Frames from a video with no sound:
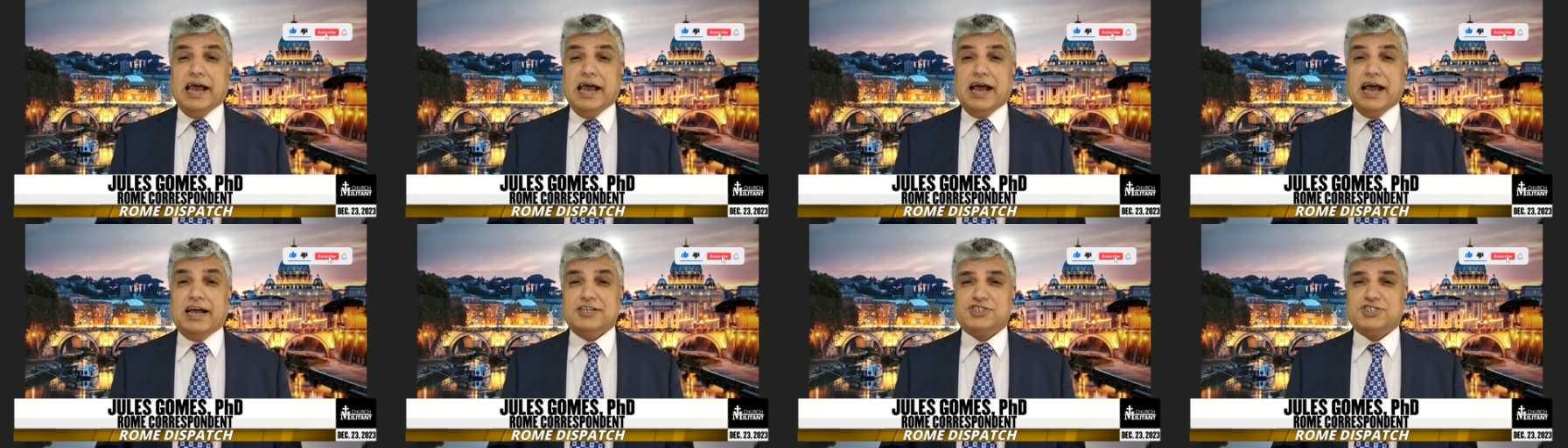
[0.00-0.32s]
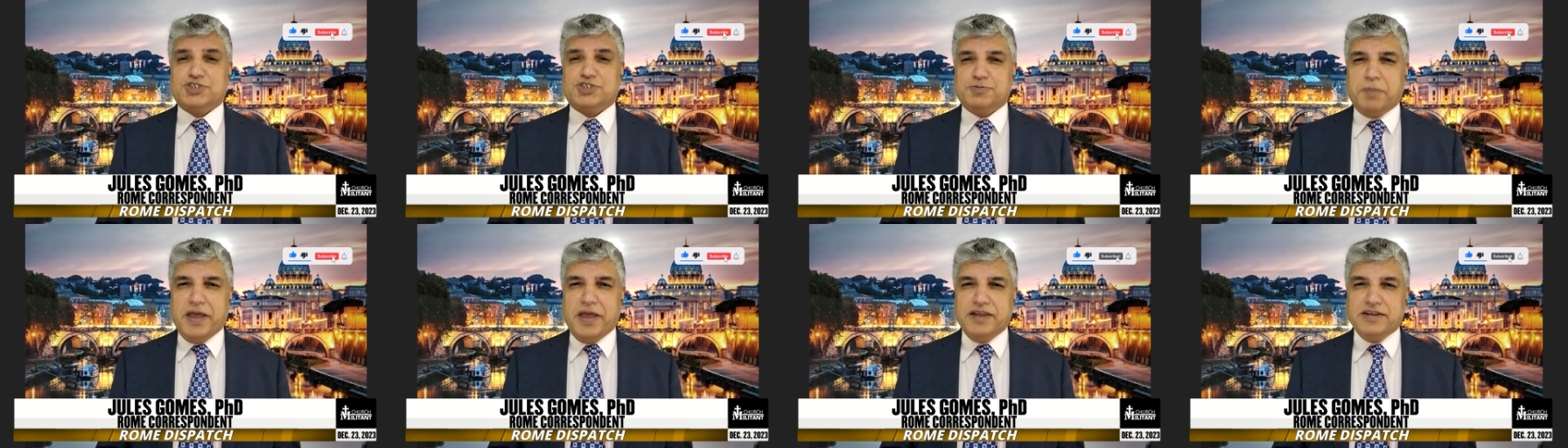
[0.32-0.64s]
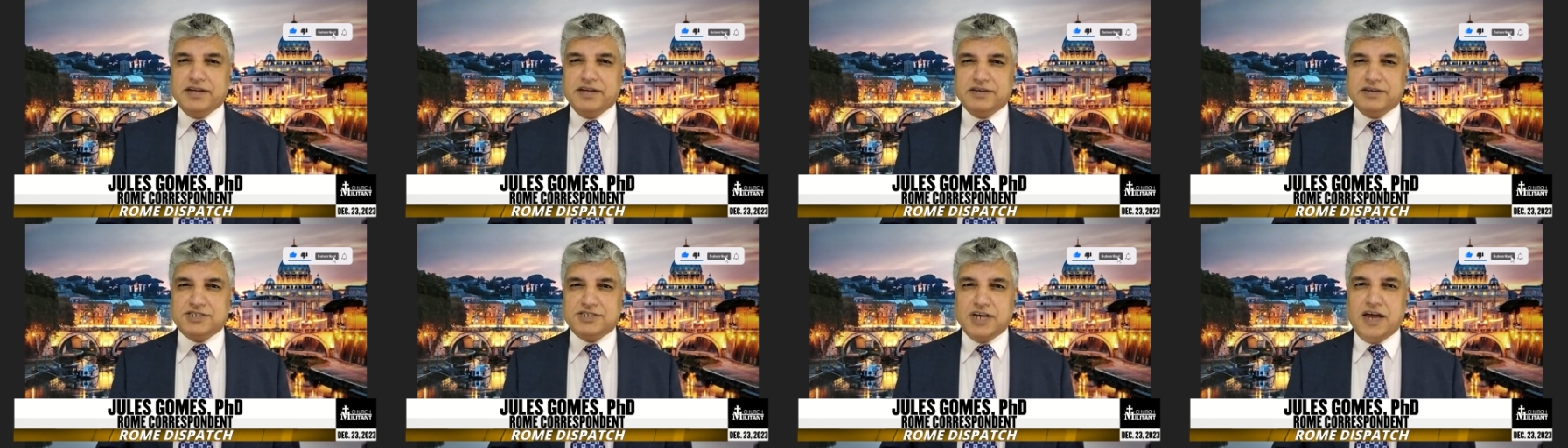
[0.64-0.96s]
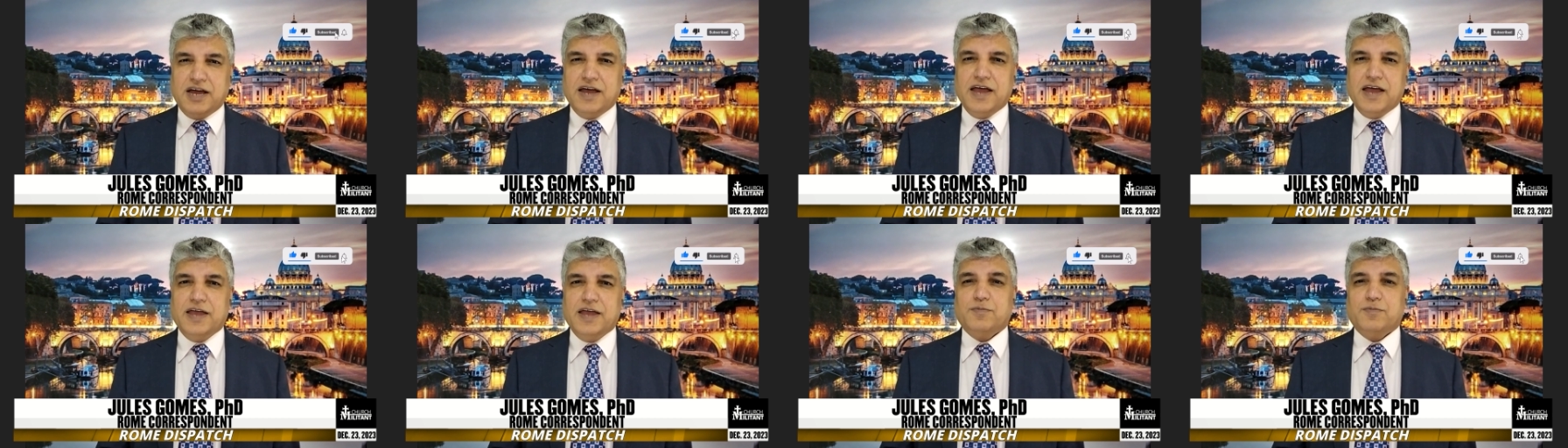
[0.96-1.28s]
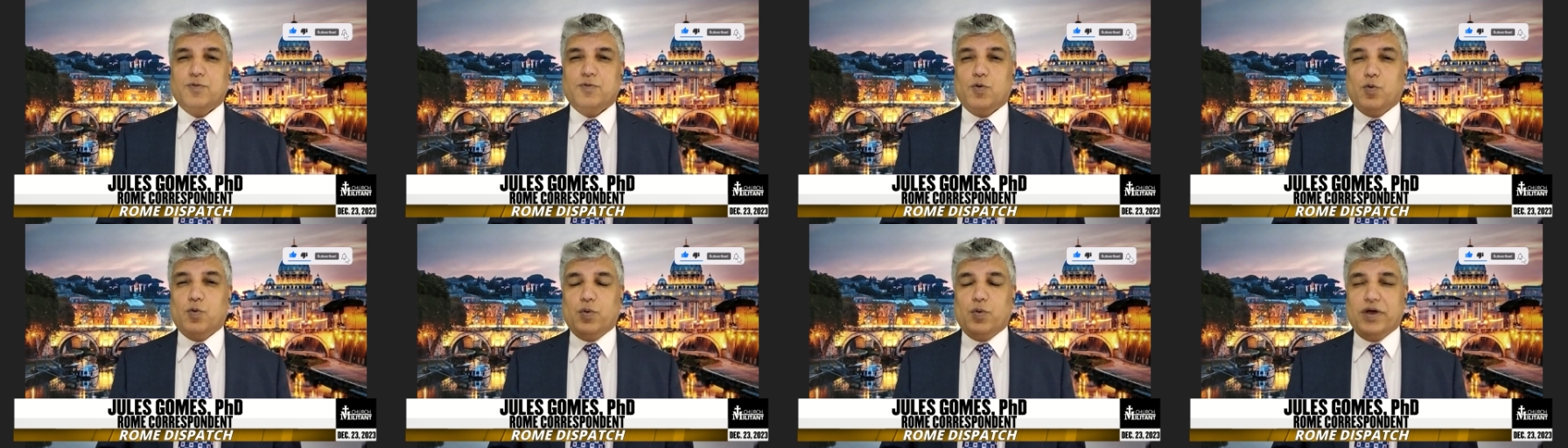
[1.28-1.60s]
Uh, spending
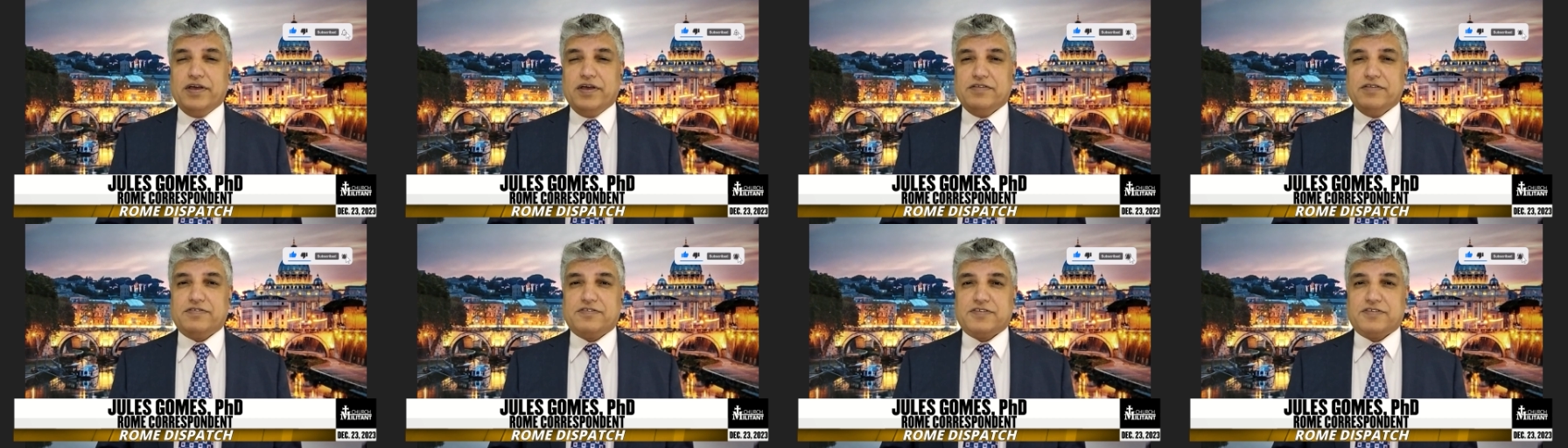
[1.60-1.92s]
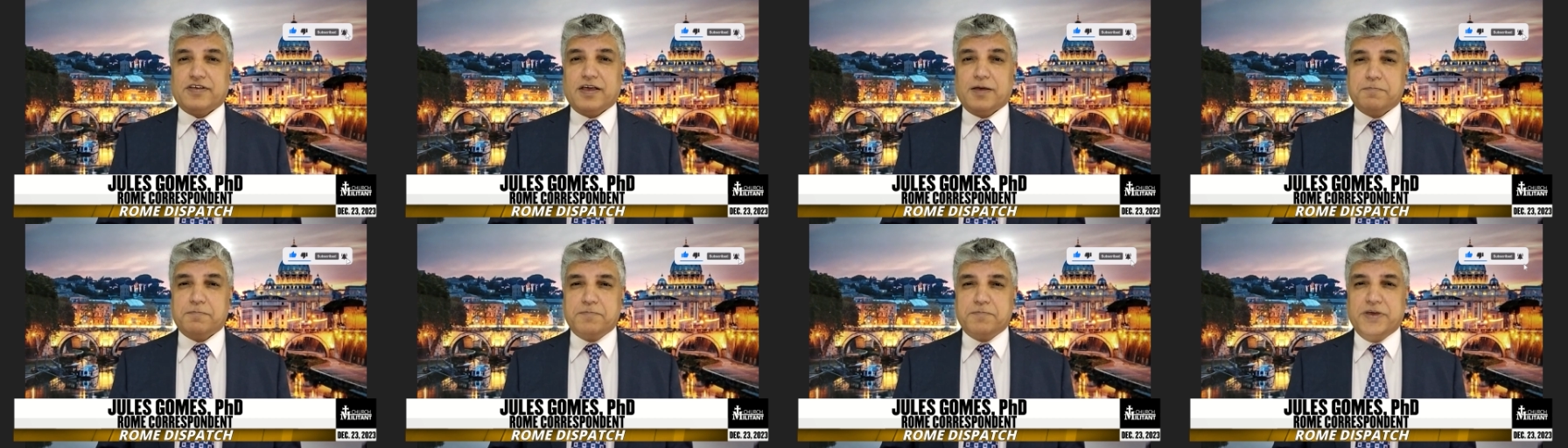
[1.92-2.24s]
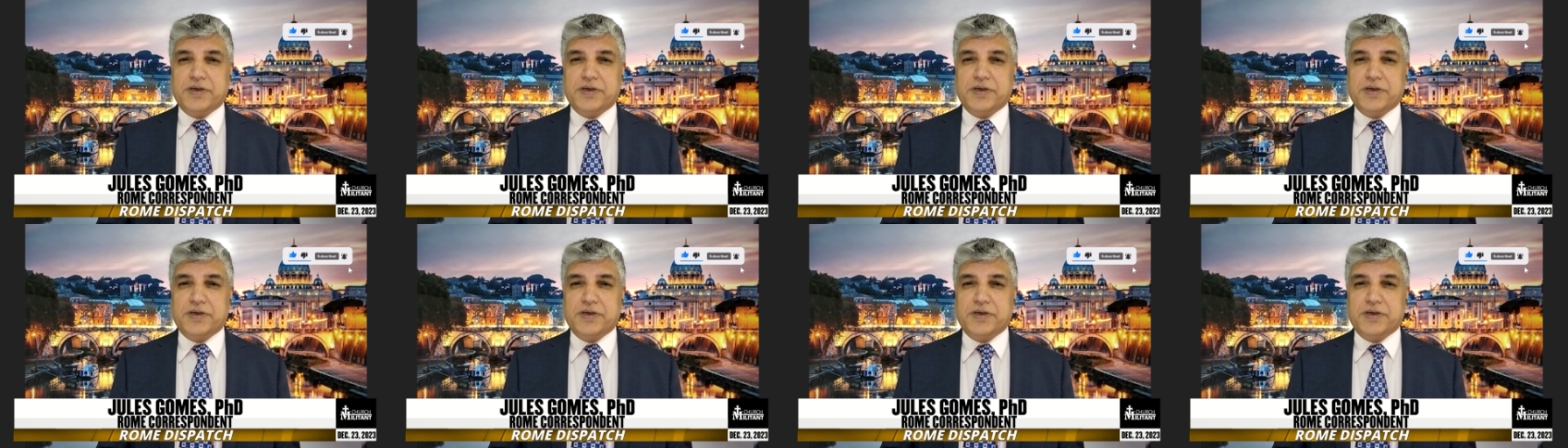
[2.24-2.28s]
time with uh,